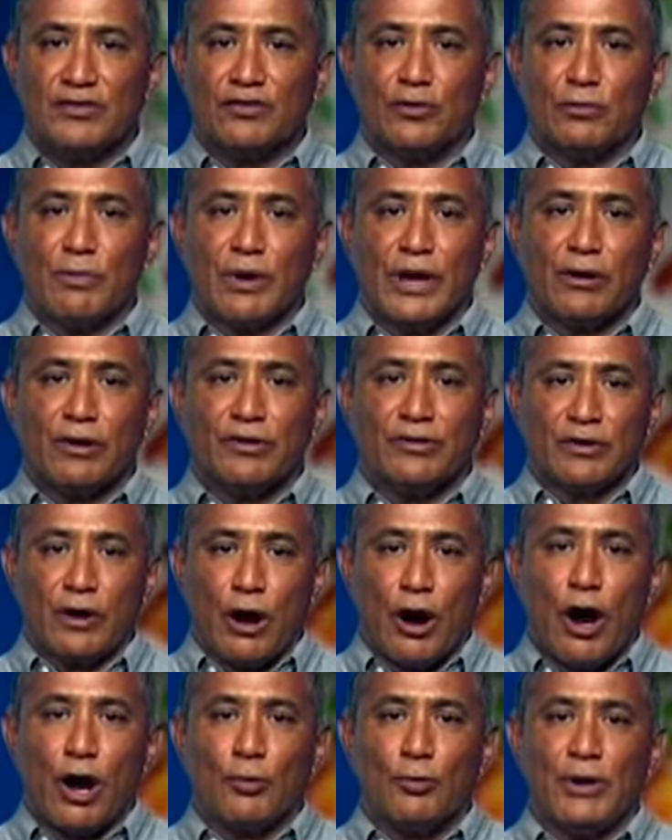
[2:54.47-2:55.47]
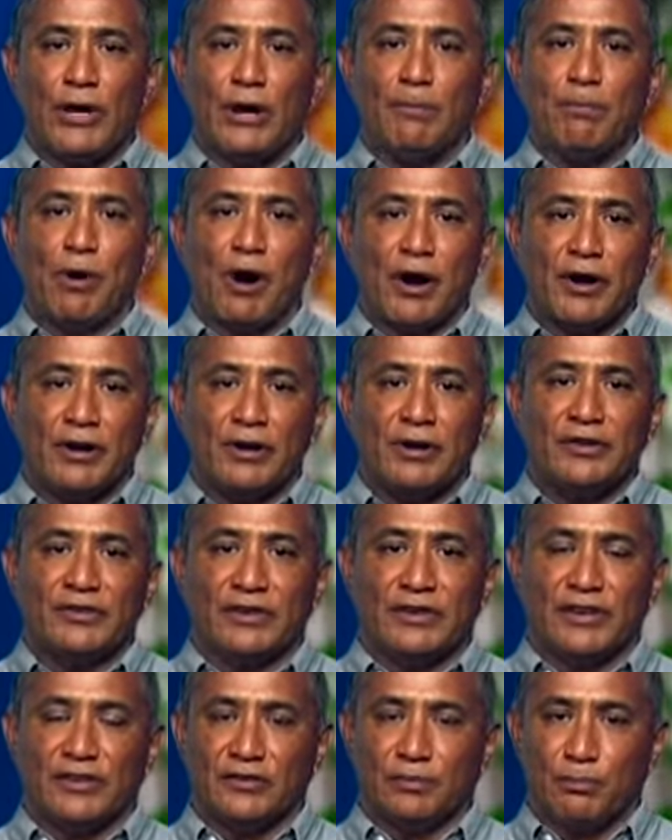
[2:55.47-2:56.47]
to make us all real partners in
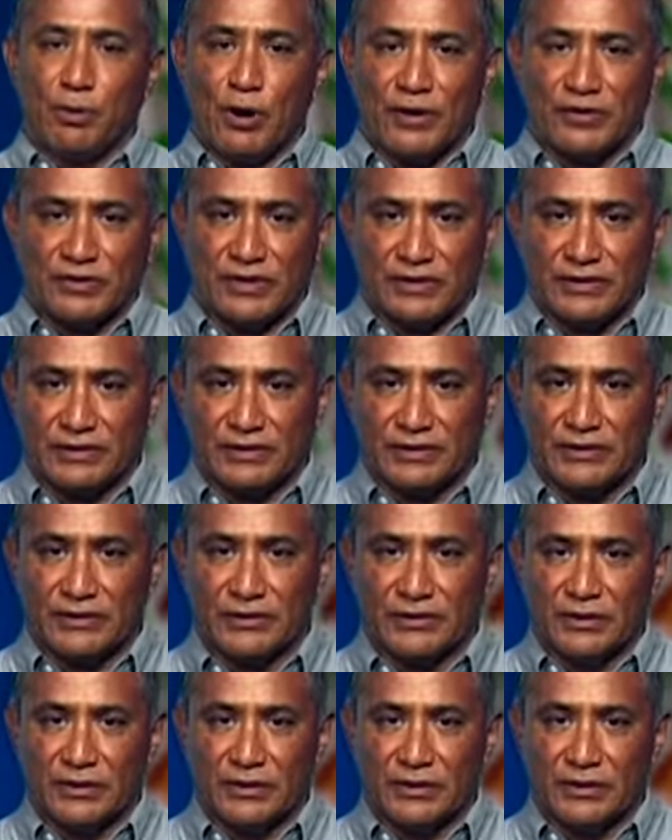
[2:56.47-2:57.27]
this process.